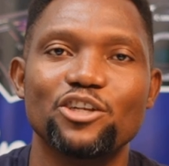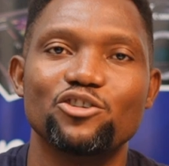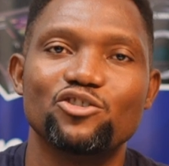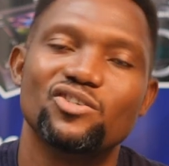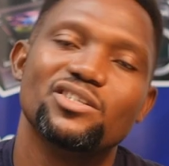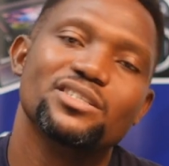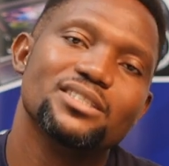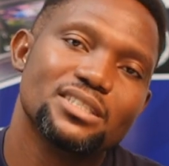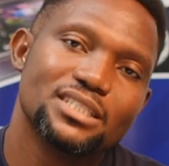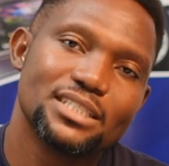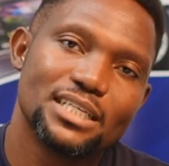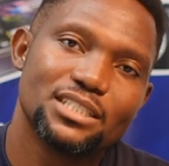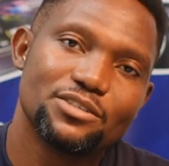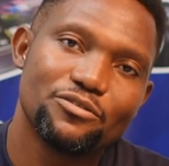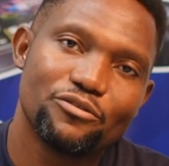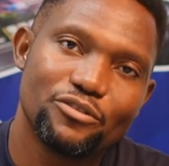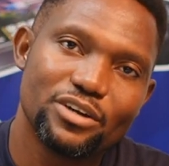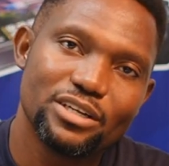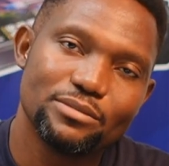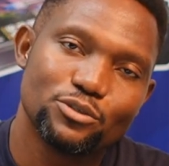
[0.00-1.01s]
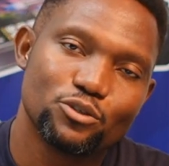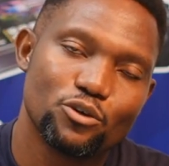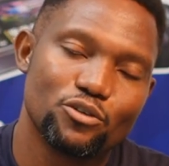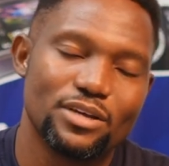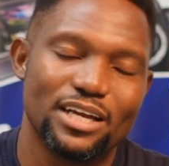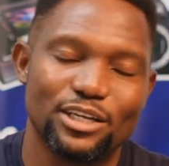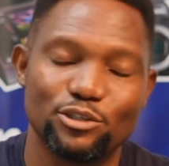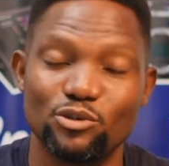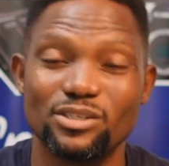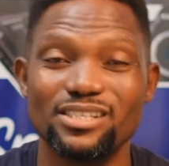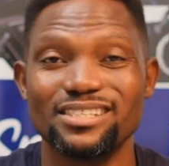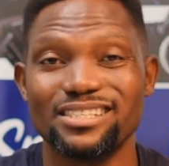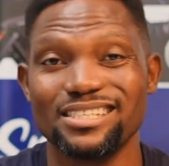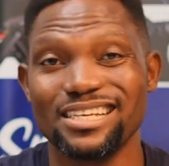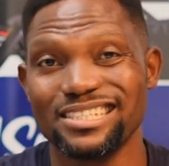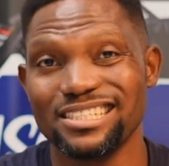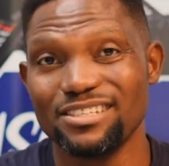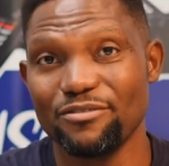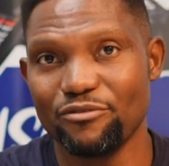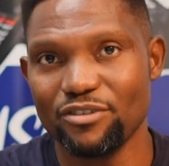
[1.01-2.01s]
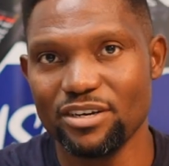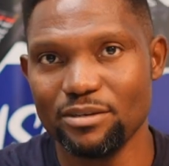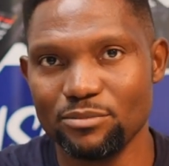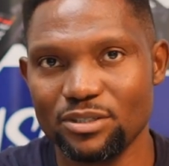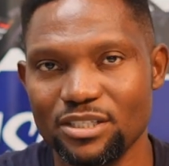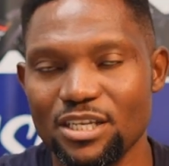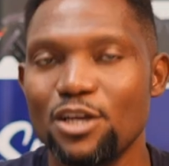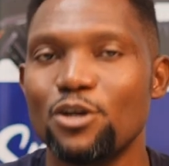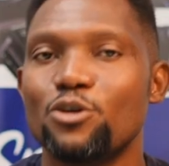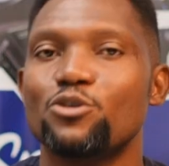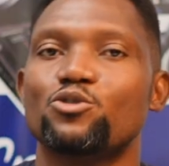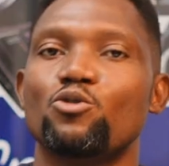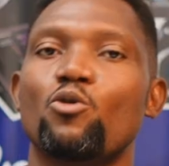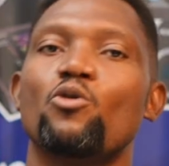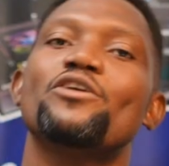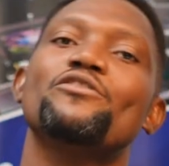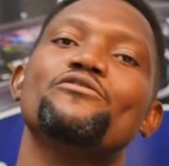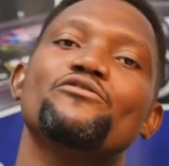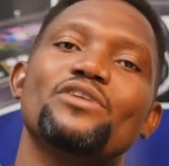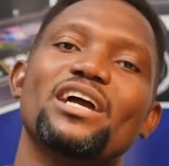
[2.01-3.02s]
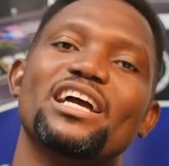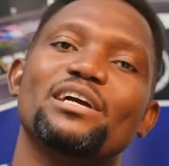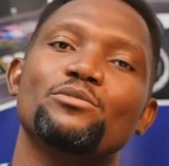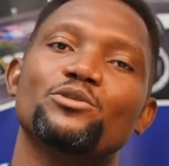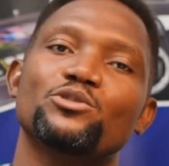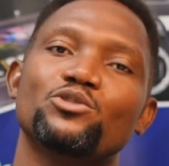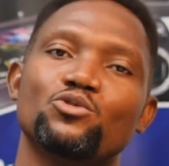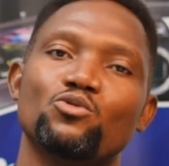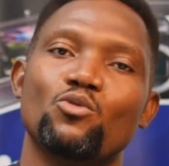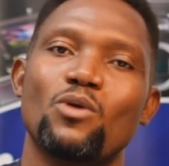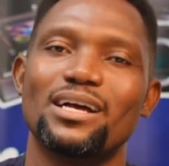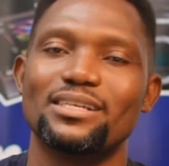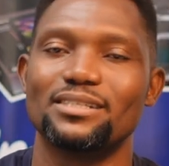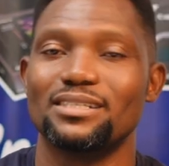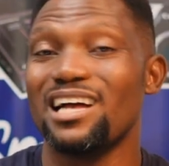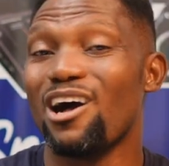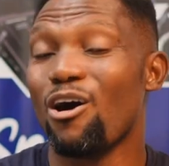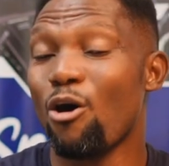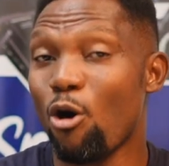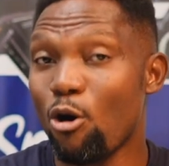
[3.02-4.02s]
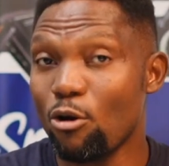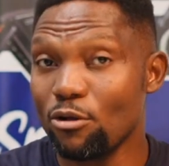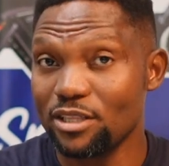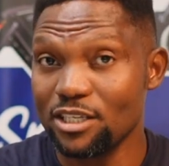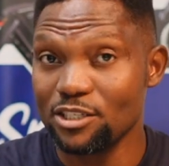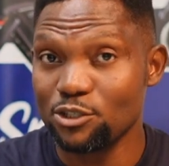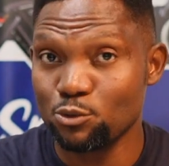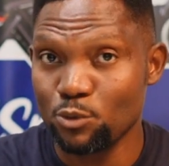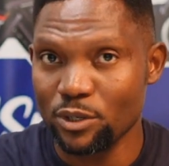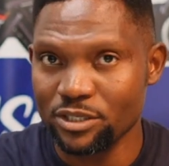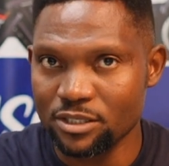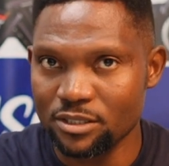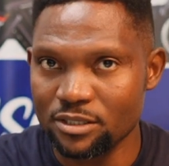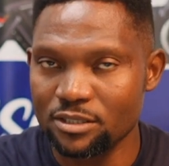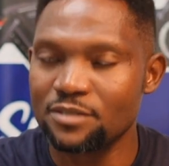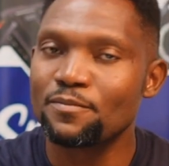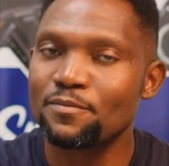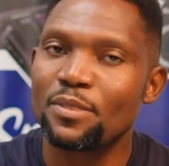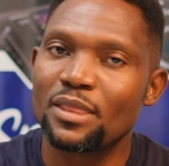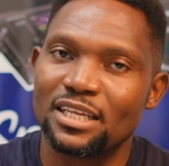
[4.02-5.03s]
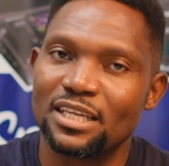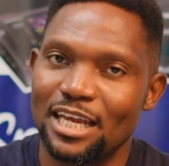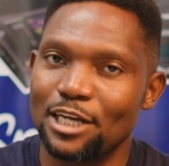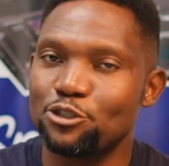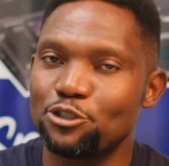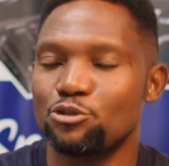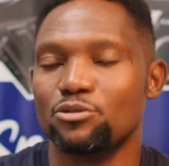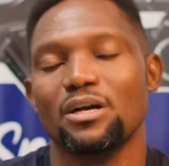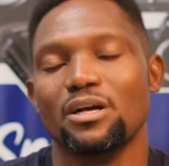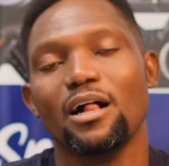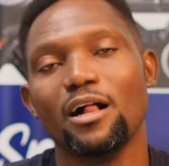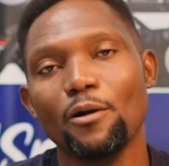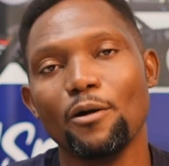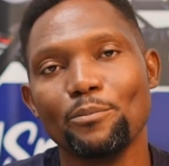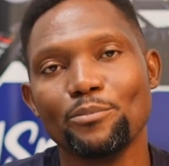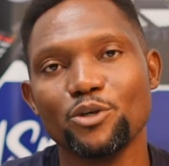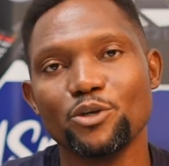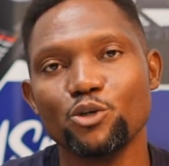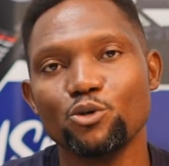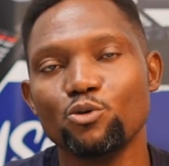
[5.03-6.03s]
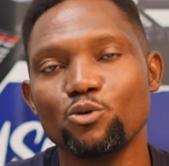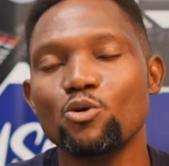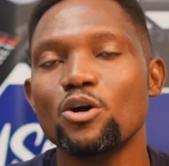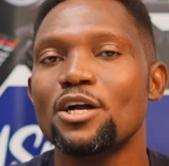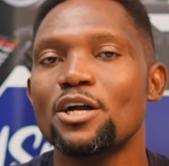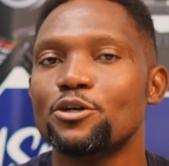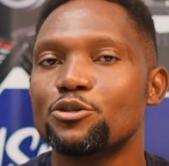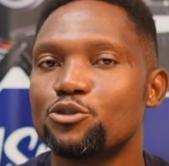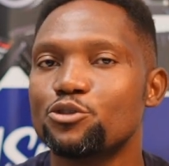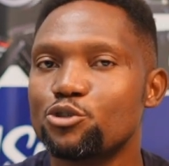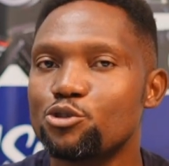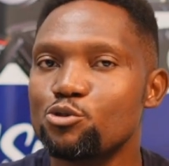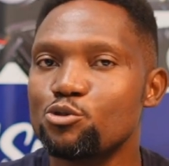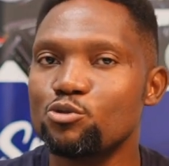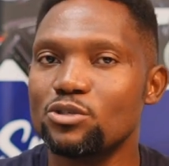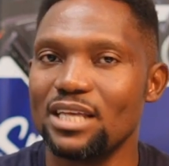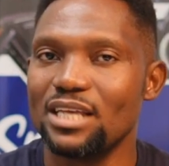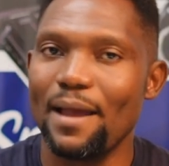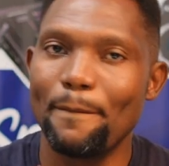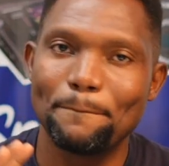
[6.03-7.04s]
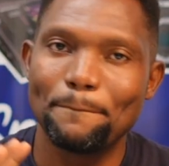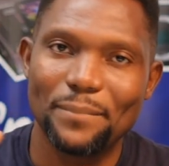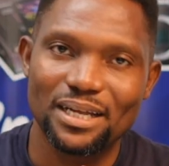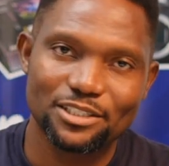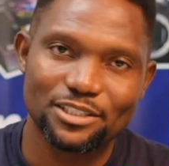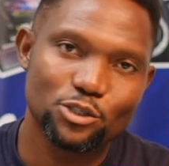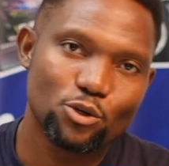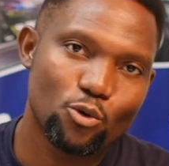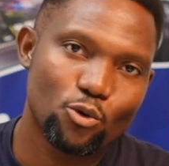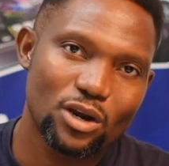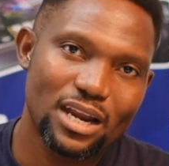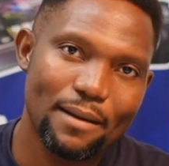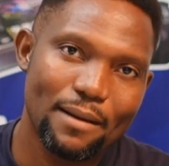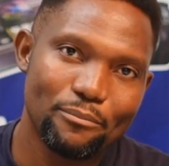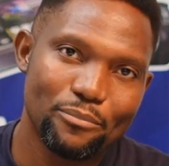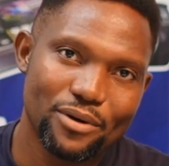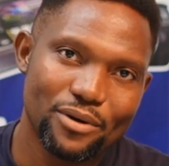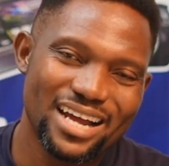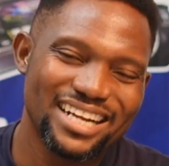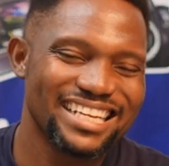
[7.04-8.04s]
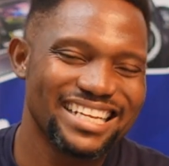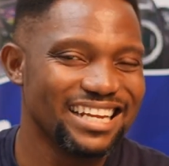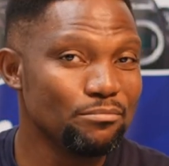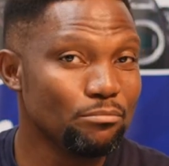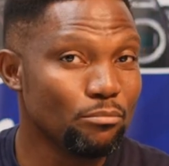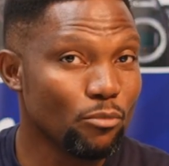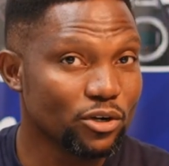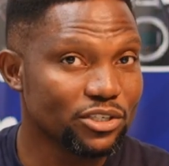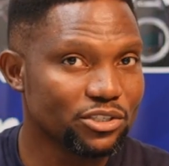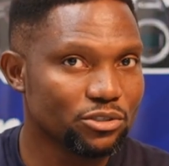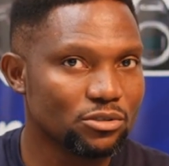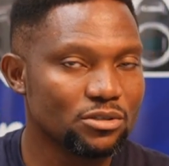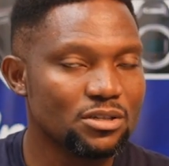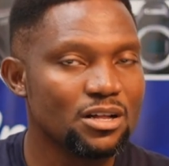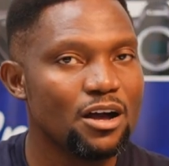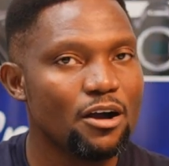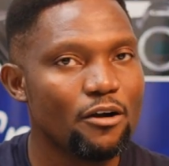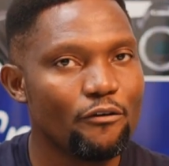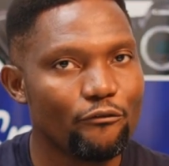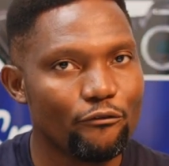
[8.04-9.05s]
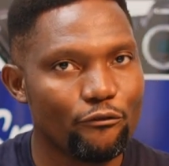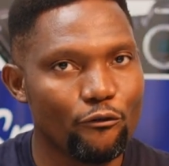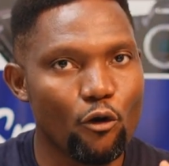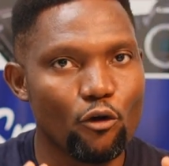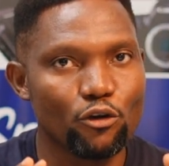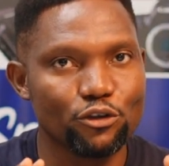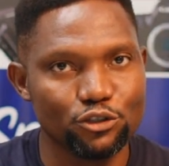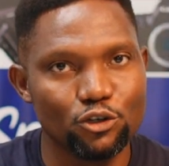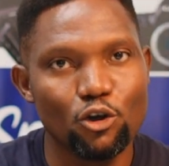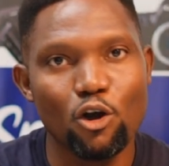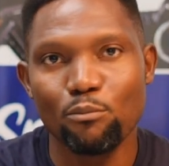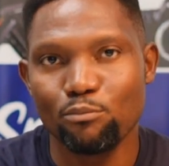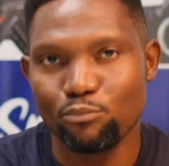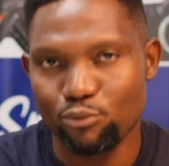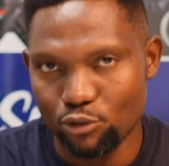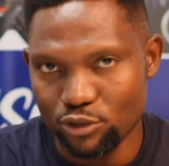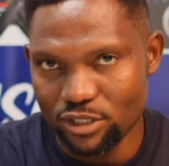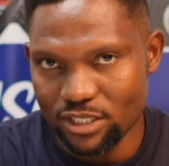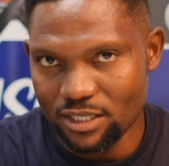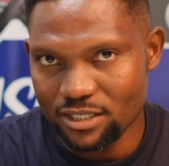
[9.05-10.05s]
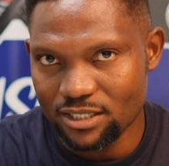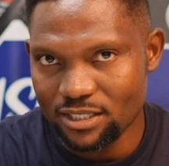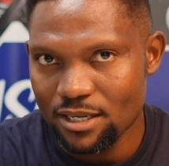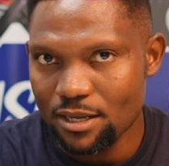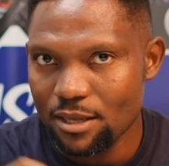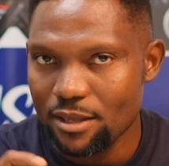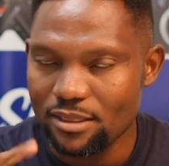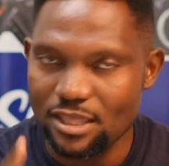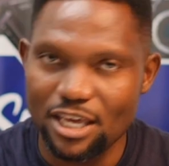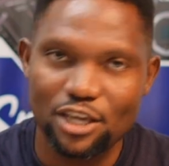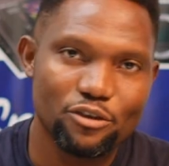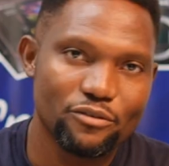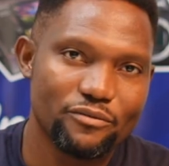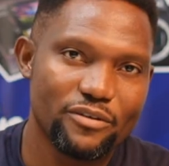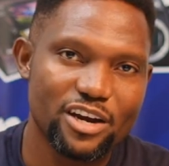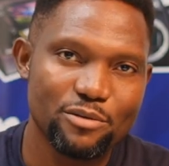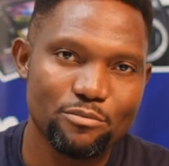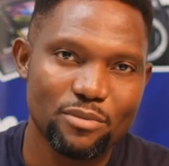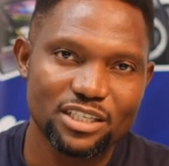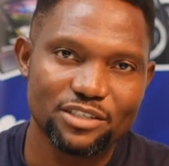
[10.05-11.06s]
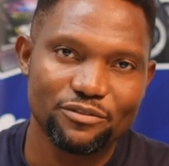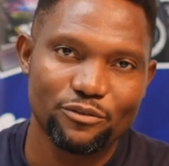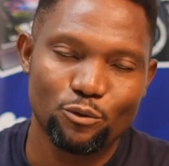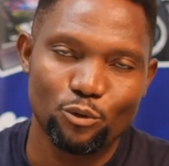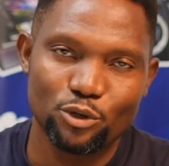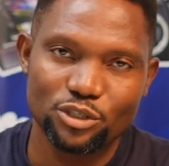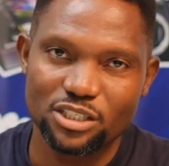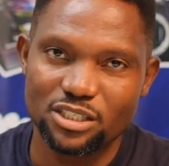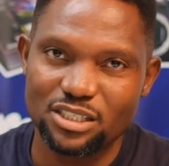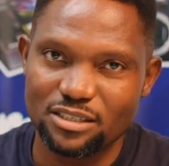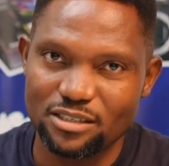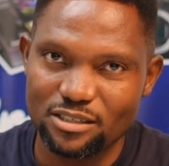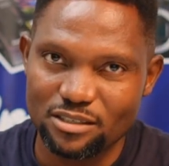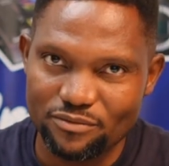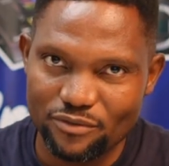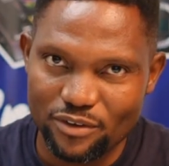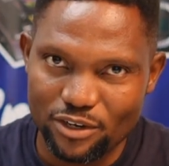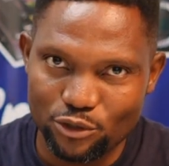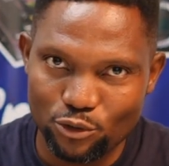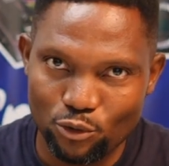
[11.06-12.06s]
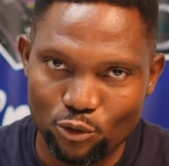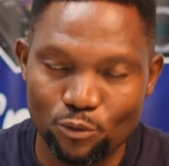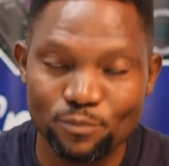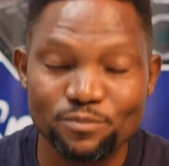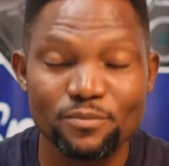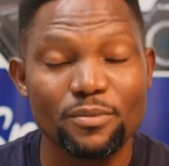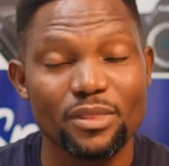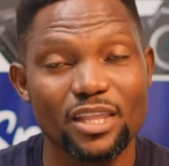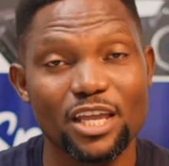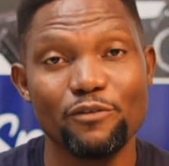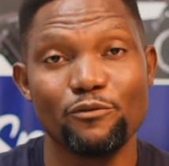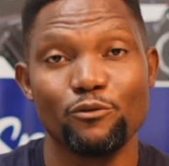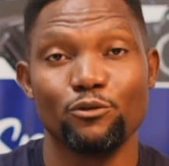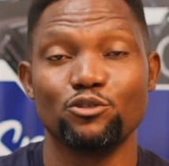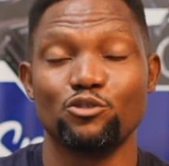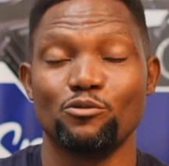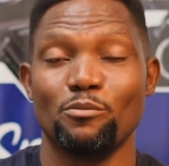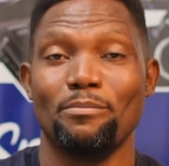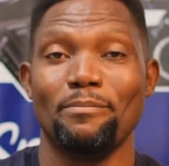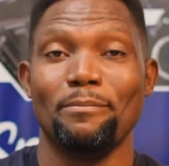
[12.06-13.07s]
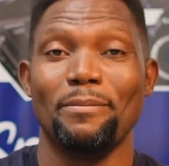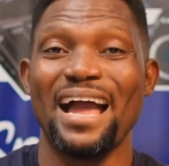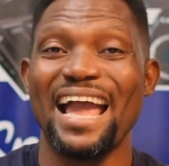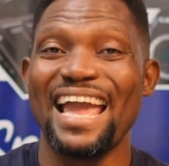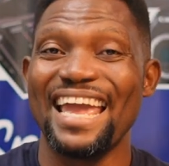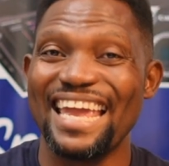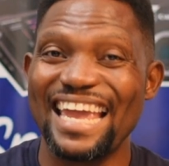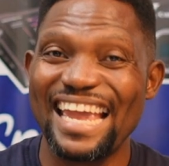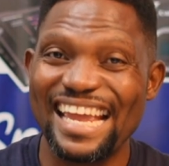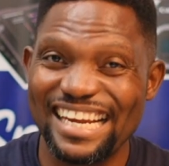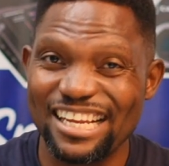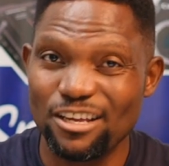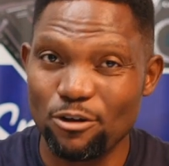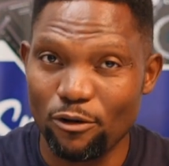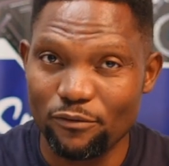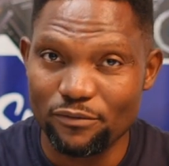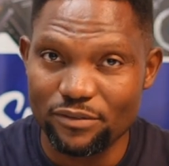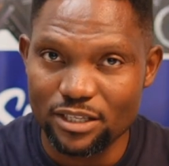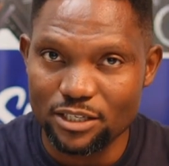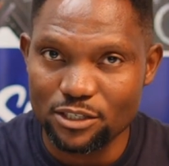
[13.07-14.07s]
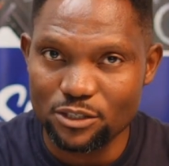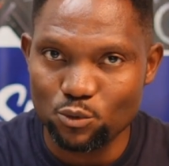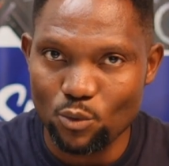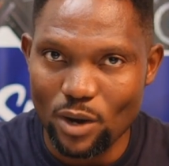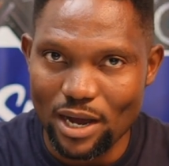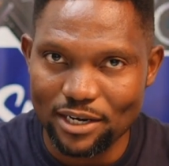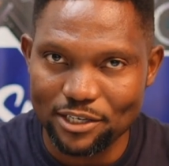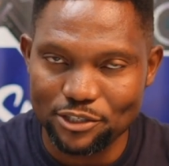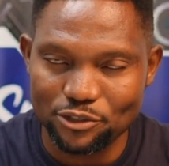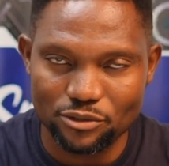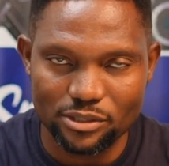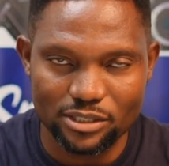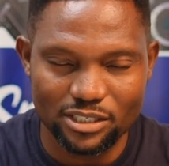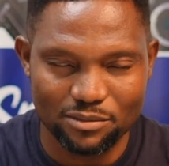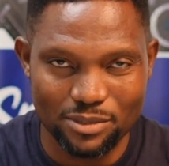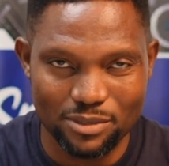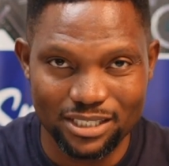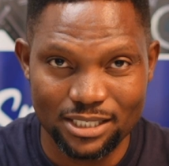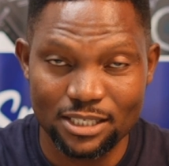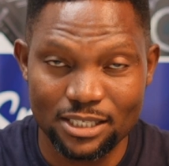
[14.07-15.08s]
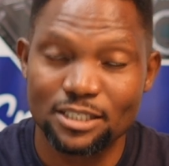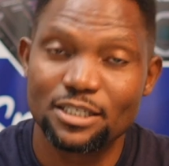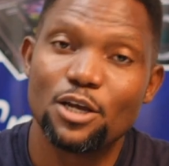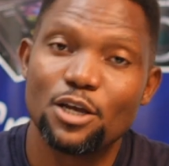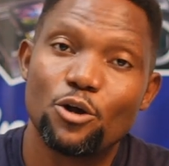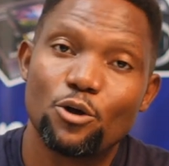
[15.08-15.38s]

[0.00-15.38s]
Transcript: you doing 30 frames or you are doing 60 frames? So if you are able to answer all these questions, that should help you choose a particular brand and model for your project. Thank you very much for watching this video. If you want to buy any of these wireless transmitters,